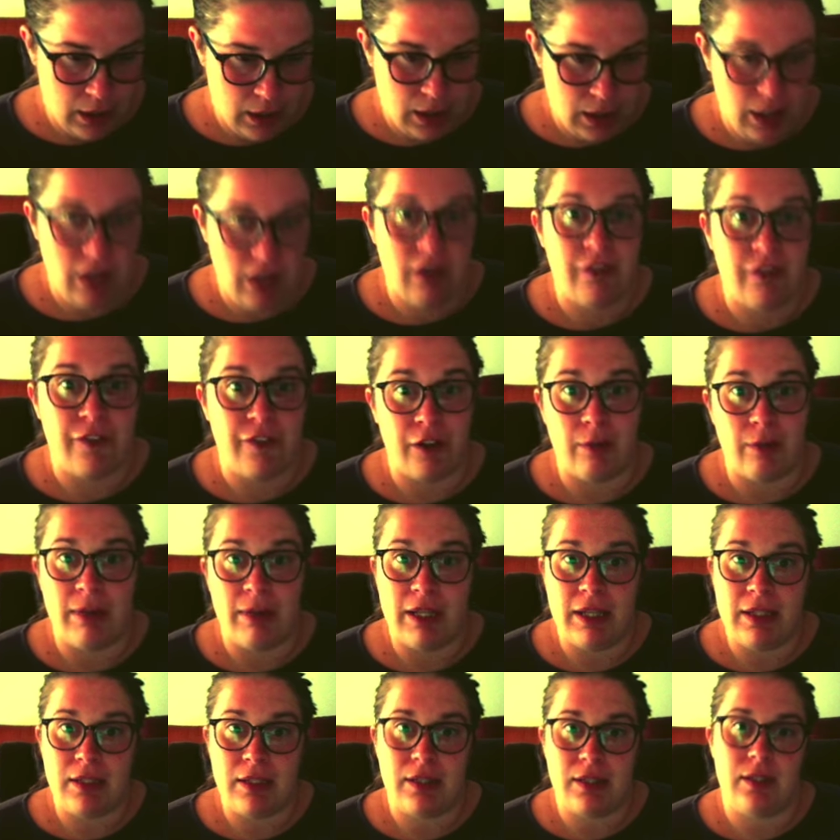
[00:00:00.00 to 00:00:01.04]

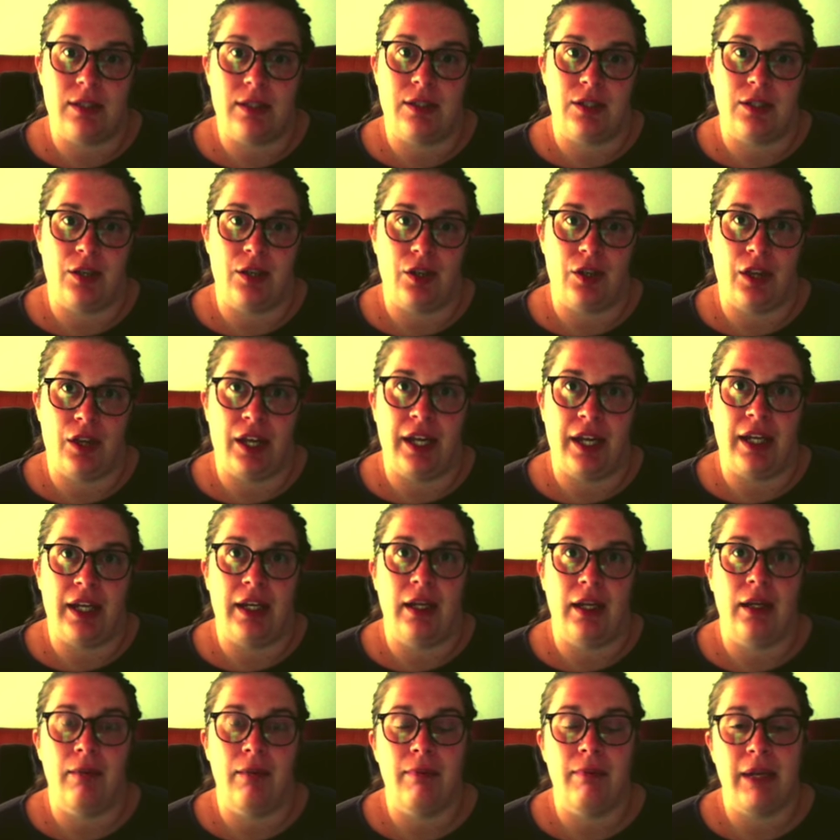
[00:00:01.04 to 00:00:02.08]
Ferments, so like
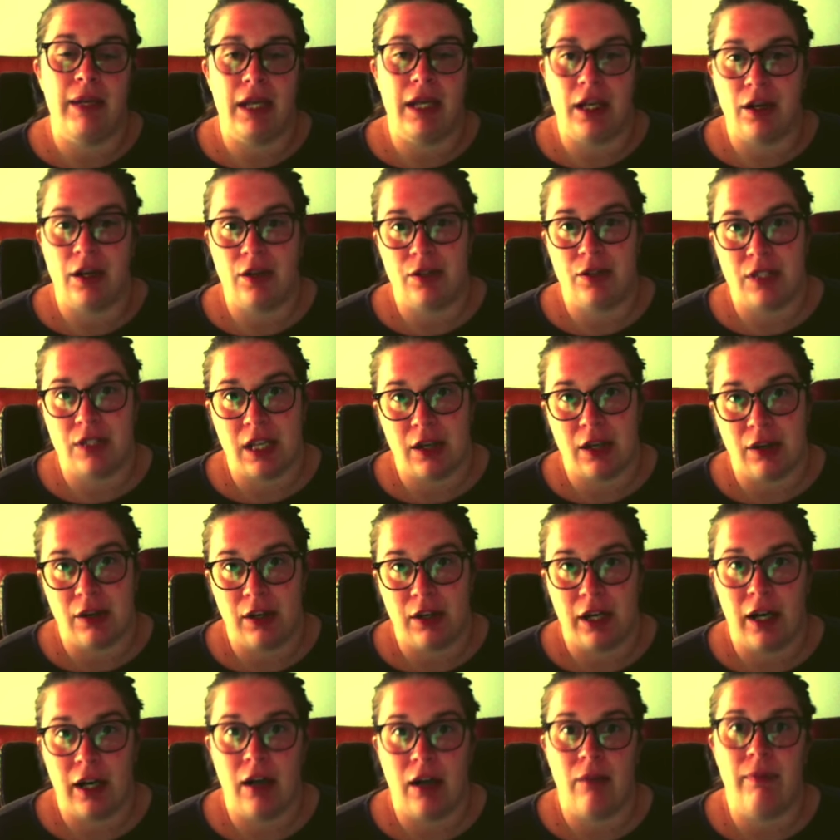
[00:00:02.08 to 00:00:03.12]
making your own
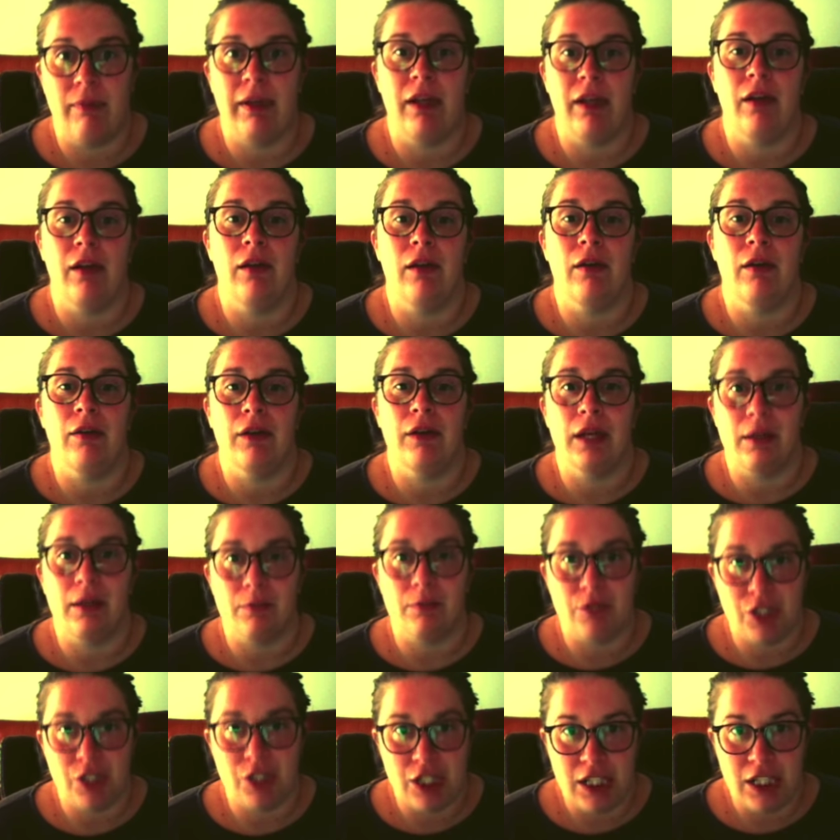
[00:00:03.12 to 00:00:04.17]
sauerkraut, making your own
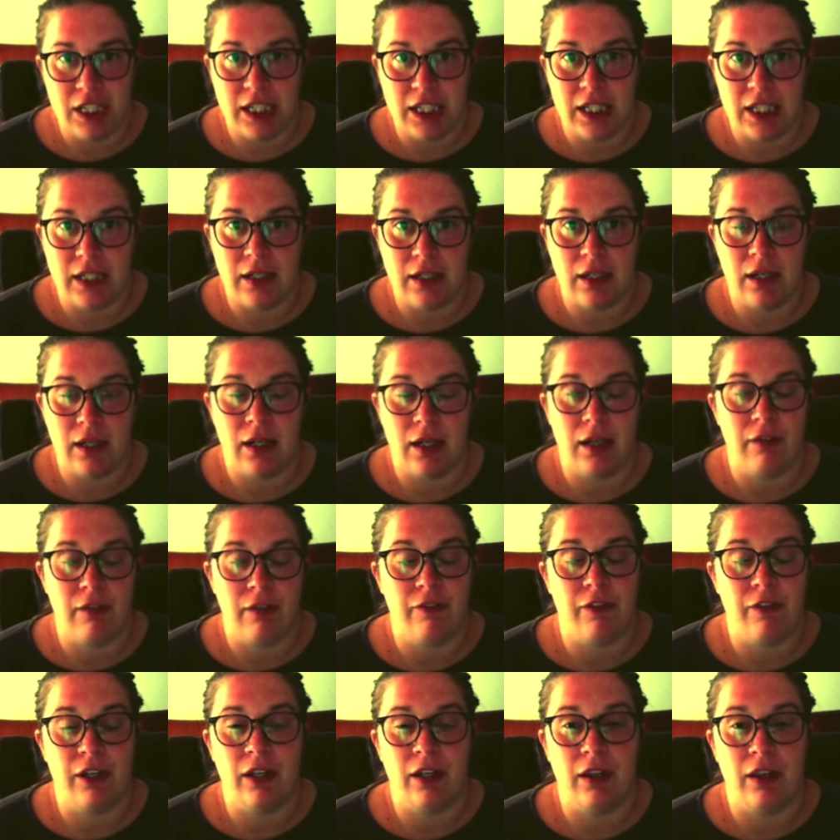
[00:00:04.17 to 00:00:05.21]
kimchi. I
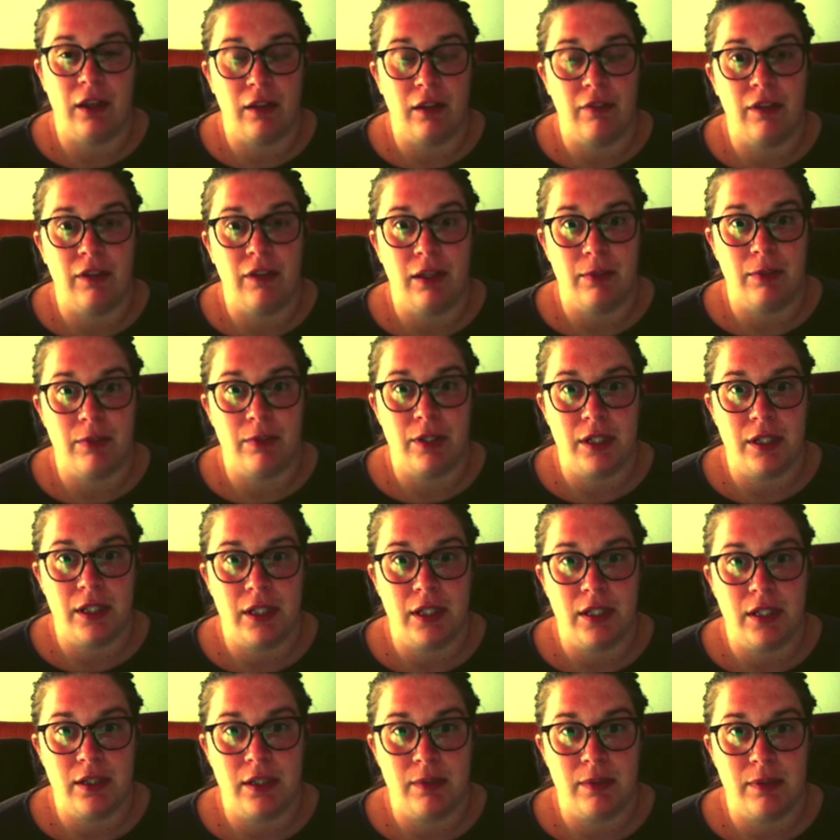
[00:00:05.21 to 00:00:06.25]
freaking love kimchi.
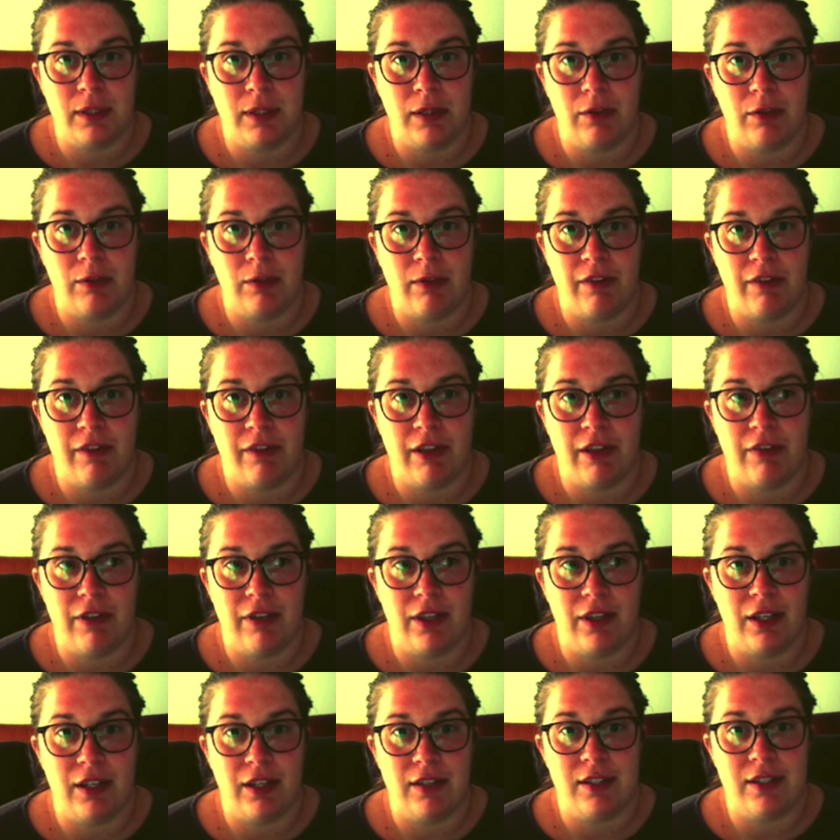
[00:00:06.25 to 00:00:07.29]
It's probably one of my favorite
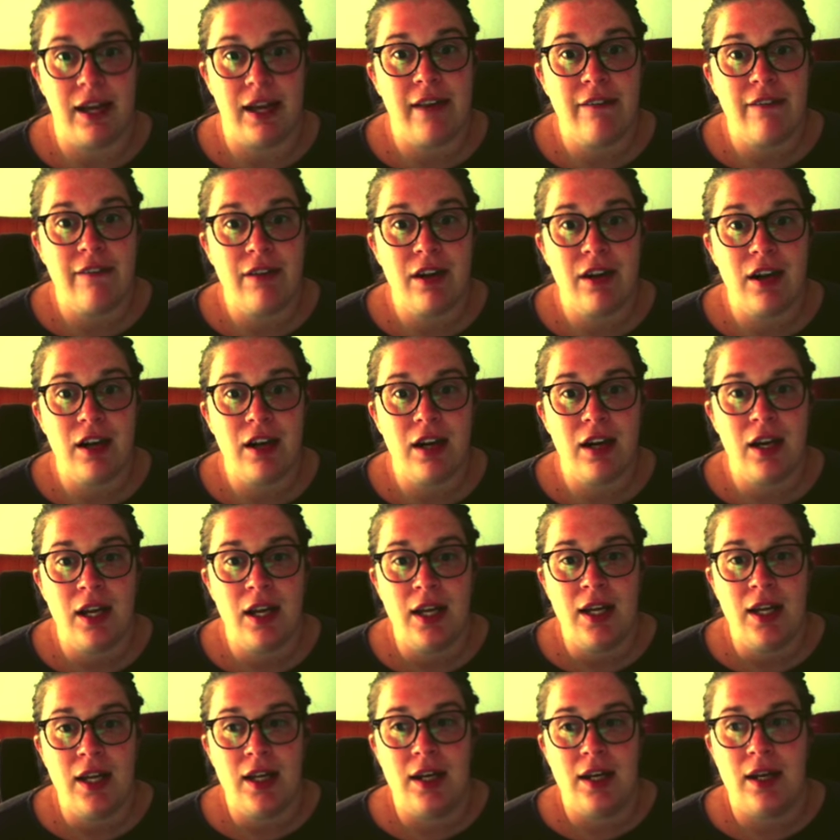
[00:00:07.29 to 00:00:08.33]
things ever.
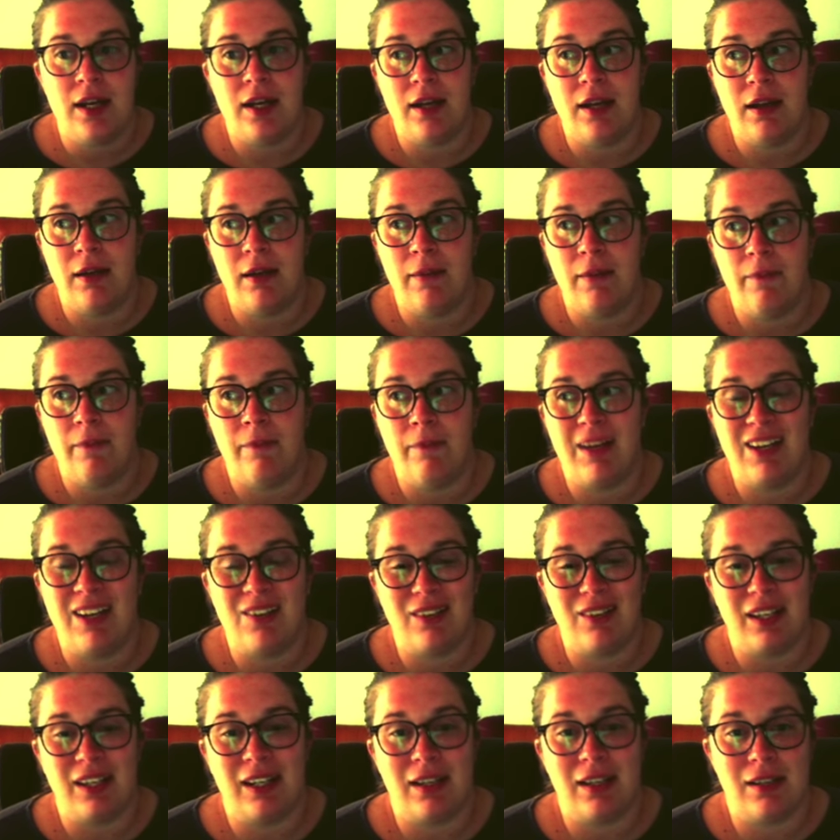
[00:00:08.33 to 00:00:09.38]
I
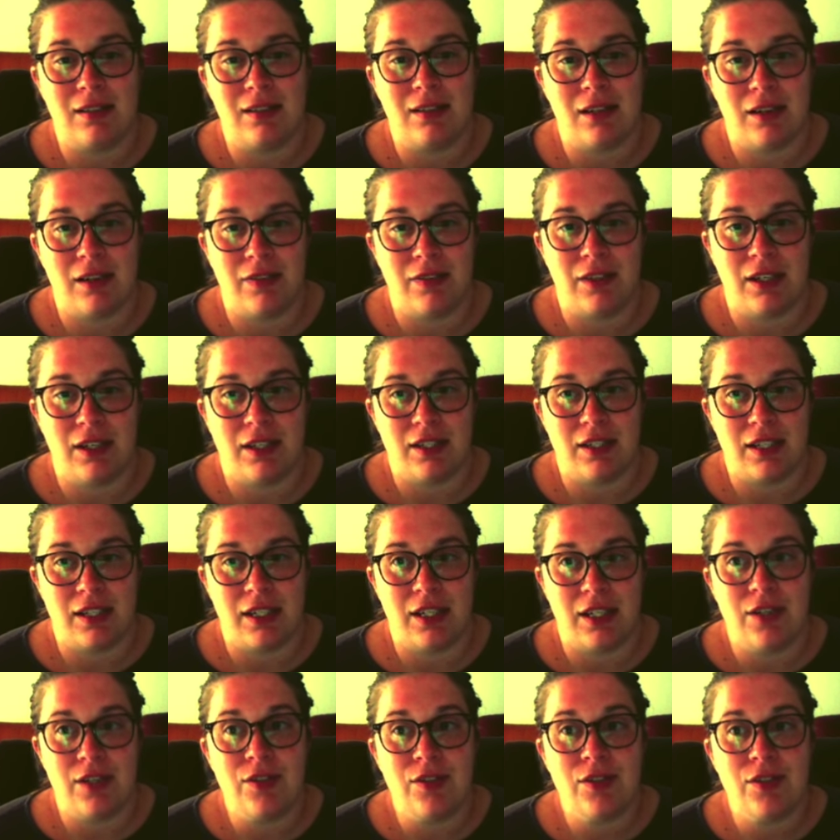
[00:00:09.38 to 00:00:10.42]
don't eat it as often as I
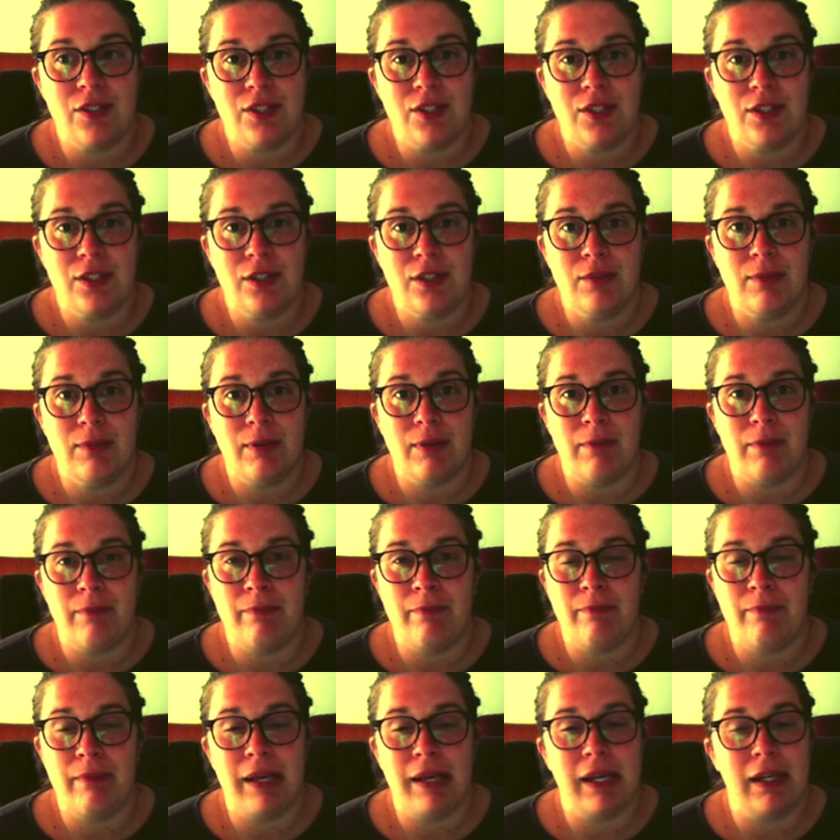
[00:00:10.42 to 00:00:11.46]
used to, but
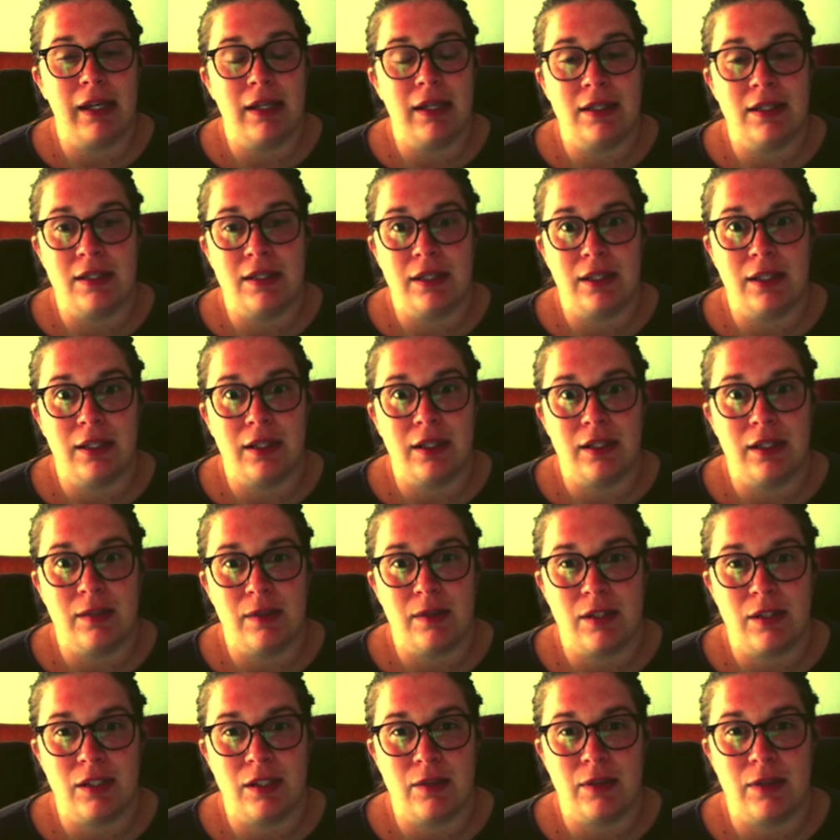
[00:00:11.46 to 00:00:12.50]
man, is it good,
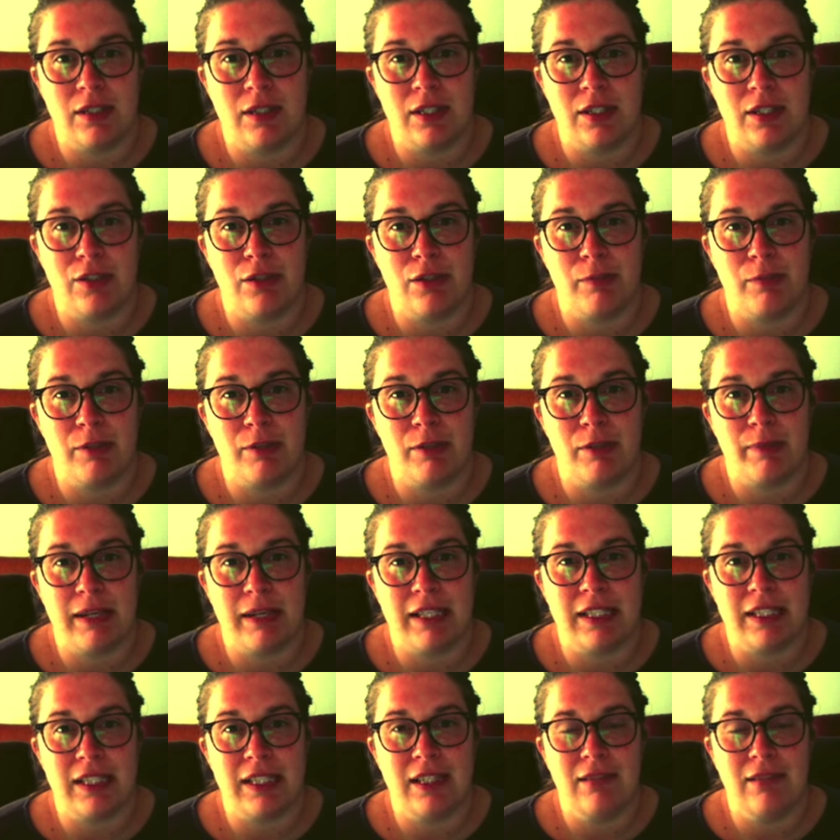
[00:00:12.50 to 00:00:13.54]
especially when it's like super
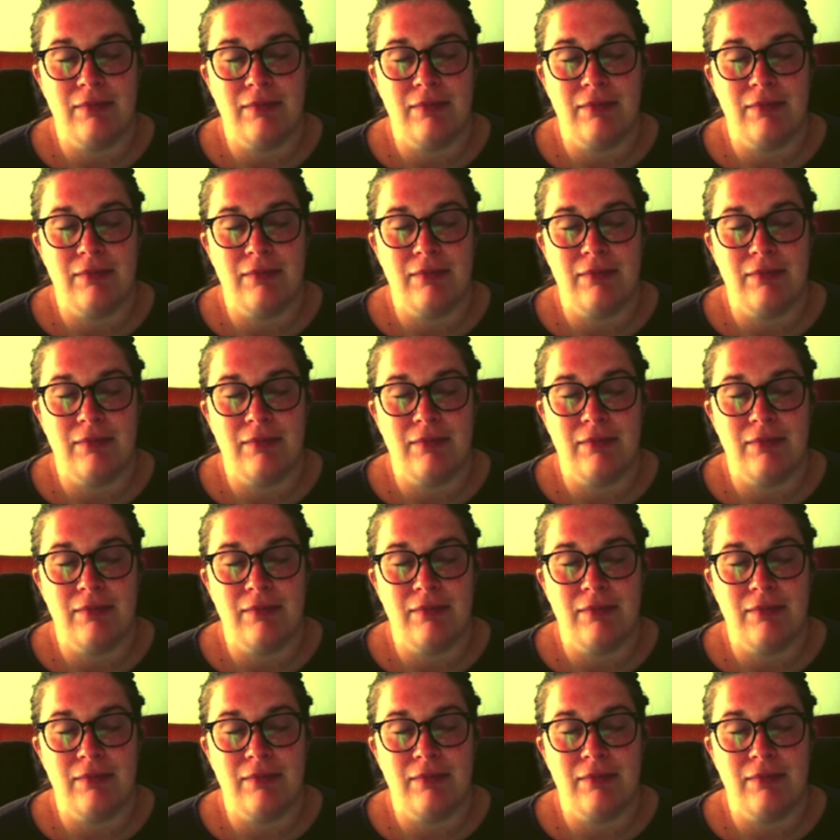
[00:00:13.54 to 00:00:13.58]
spicy.